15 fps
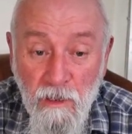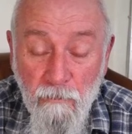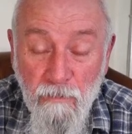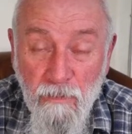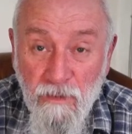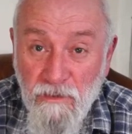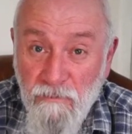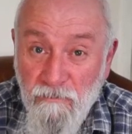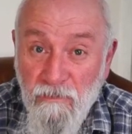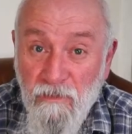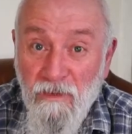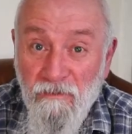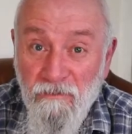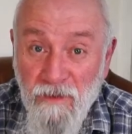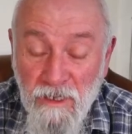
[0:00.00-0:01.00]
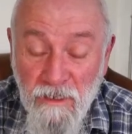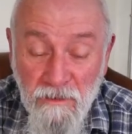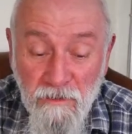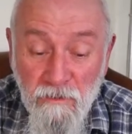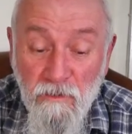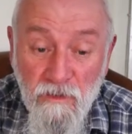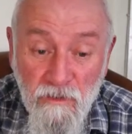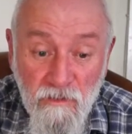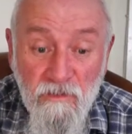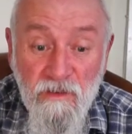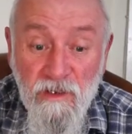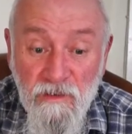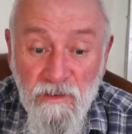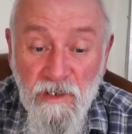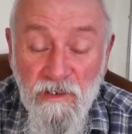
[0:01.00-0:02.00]
but I find it's a
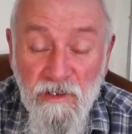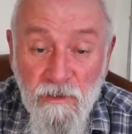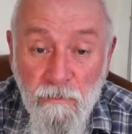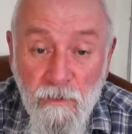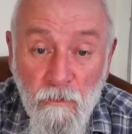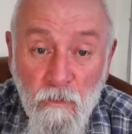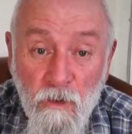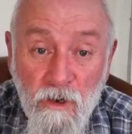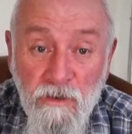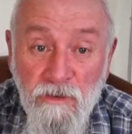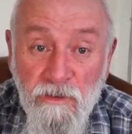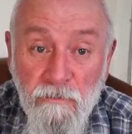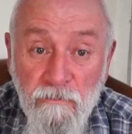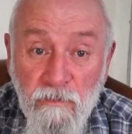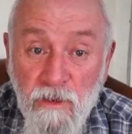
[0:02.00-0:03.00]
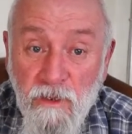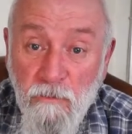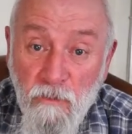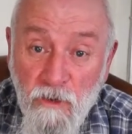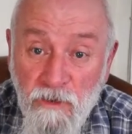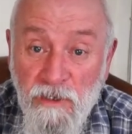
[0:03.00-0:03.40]
system that works, and it works